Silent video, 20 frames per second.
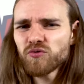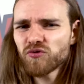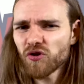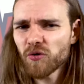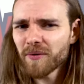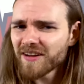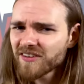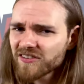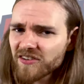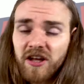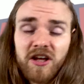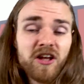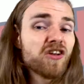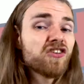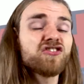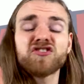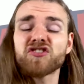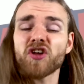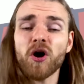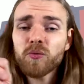do it.
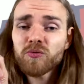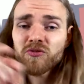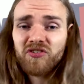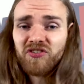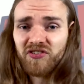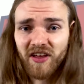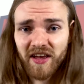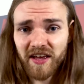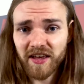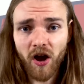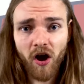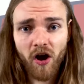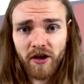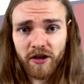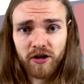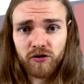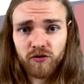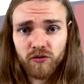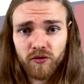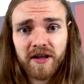Don't say I
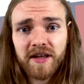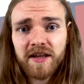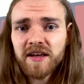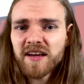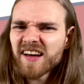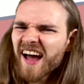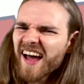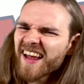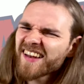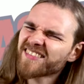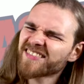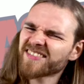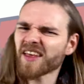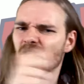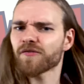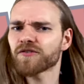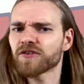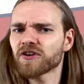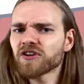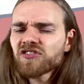agree, and
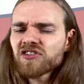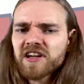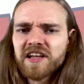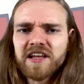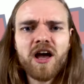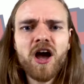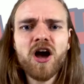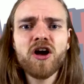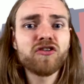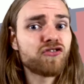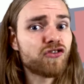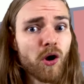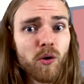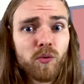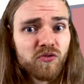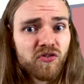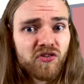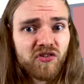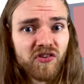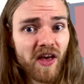definitely
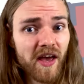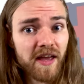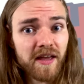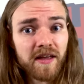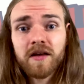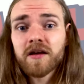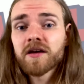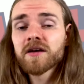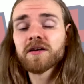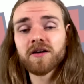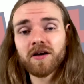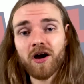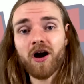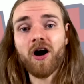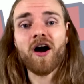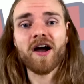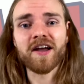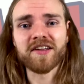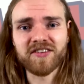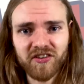don't say
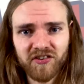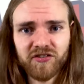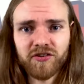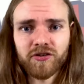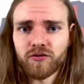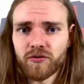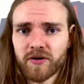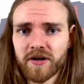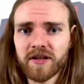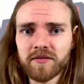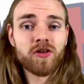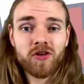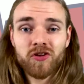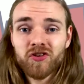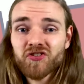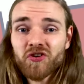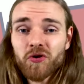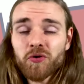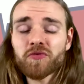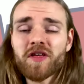I disagree.
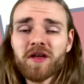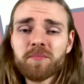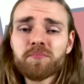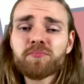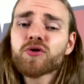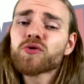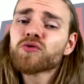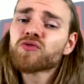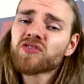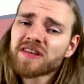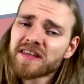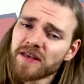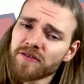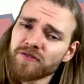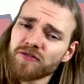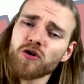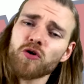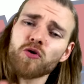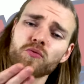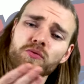So then, Bruce,
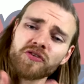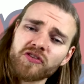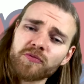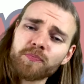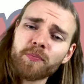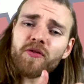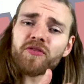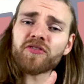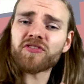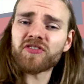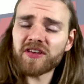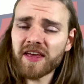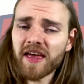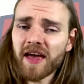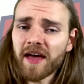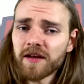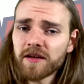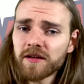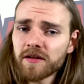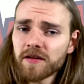give your response
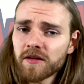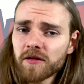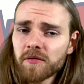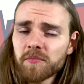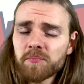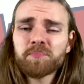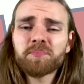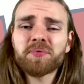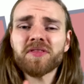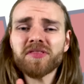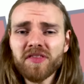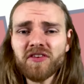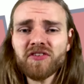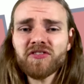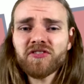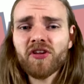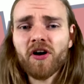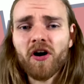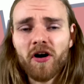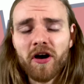again, but
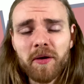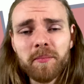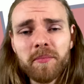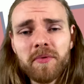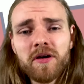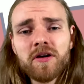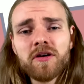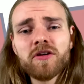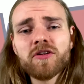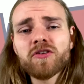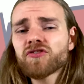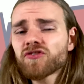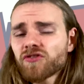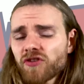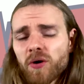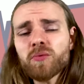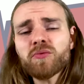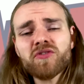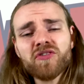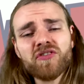this time
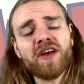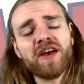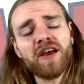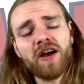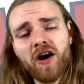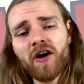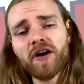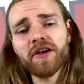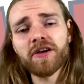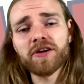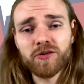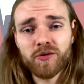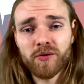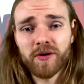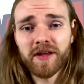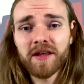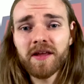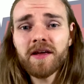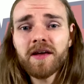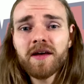don't say I
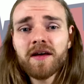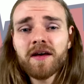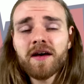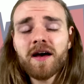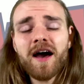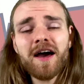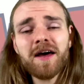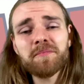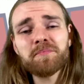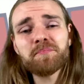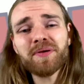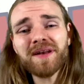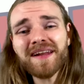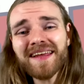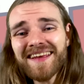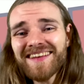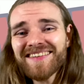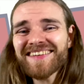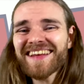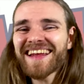agree, and
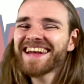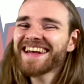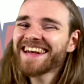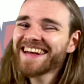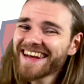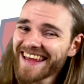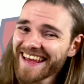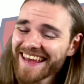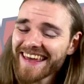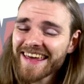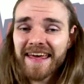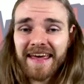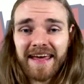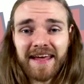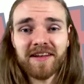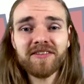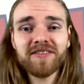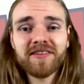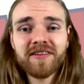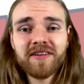please link
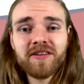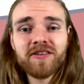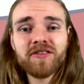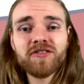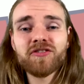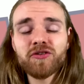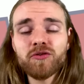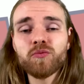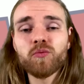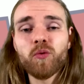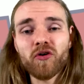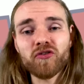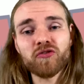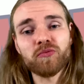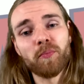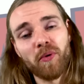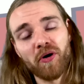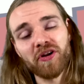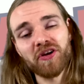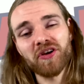it to what
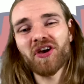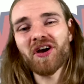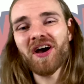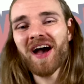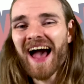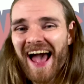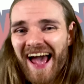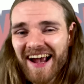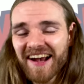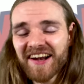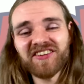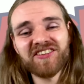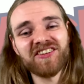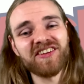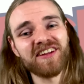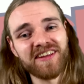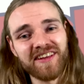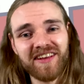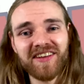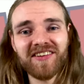Monica
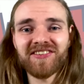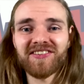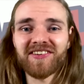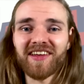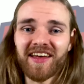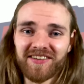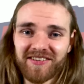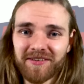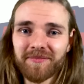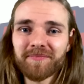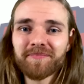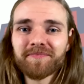actually said.